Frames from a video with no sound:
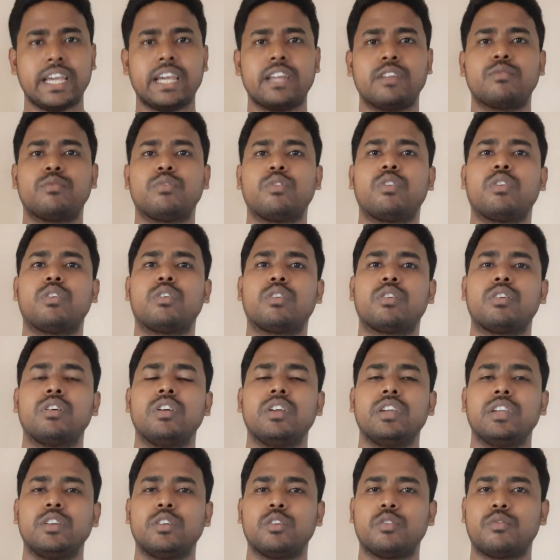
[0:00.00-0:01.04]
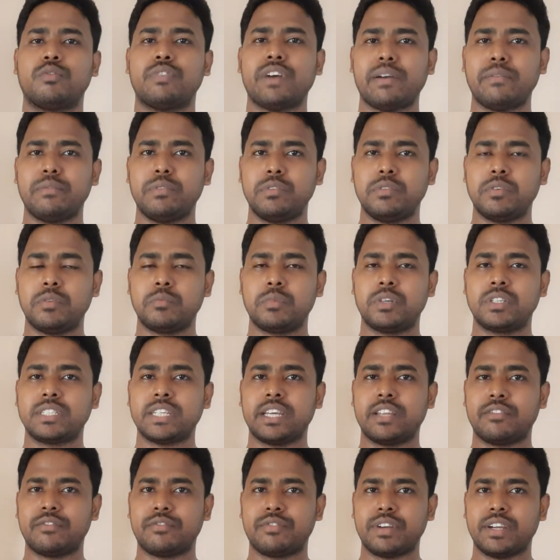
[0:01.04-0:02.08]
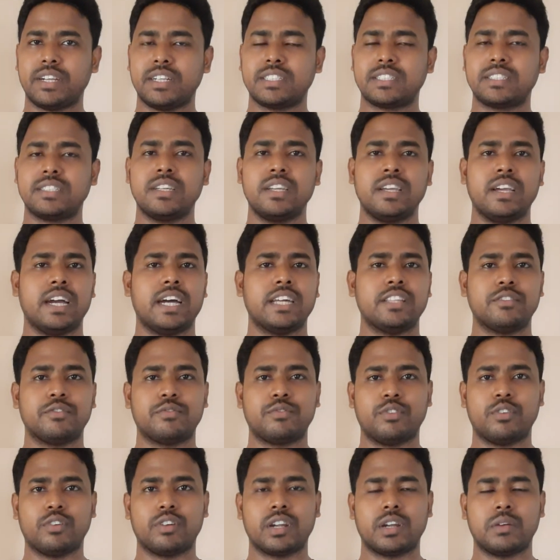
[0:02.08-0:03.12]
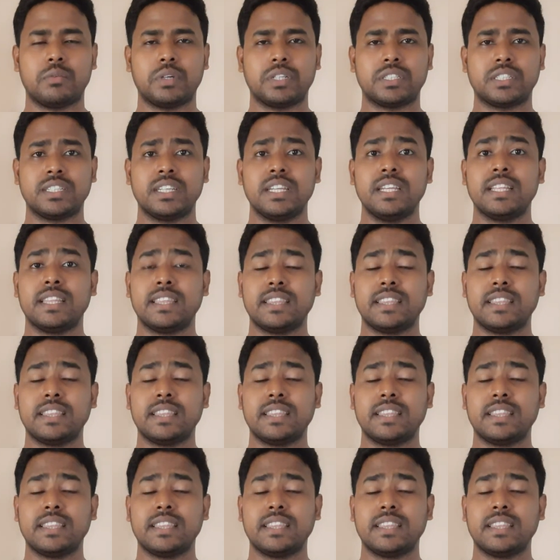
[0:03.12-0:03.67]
and for your family members and friends other 4 hours.